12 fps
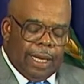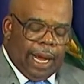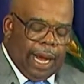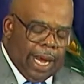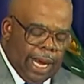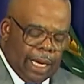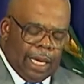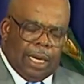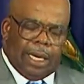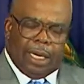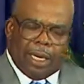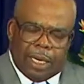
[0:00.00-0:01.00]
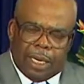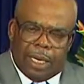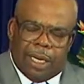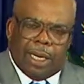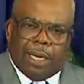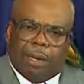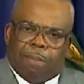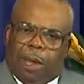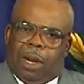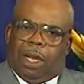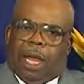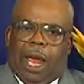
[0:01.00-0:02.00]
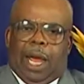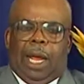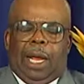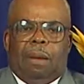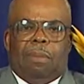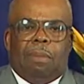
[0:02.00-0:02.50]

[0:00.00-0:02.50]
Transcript: And Peter came.